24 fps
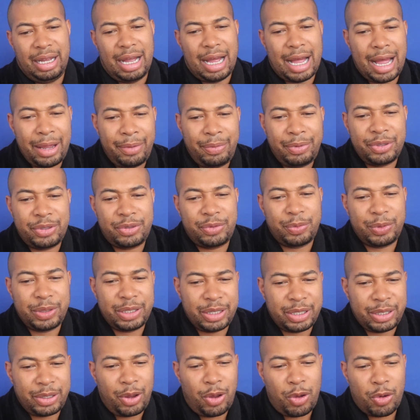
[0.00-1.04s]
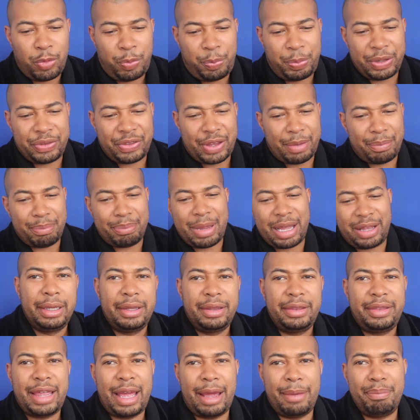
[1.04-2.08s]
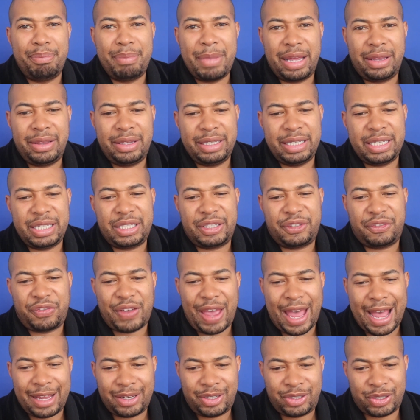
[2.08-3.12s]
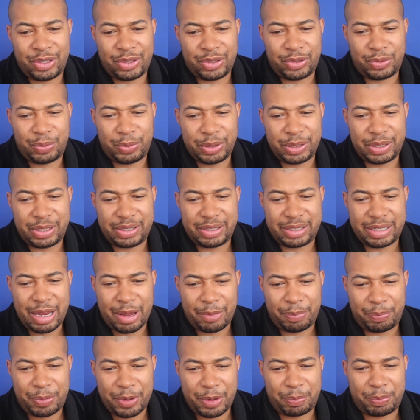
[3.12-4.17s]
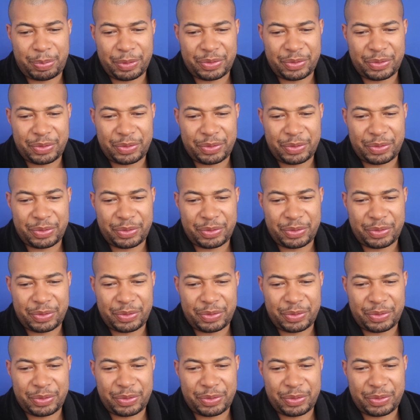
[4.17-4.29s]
I was really hoping that Melody's fashions would step up,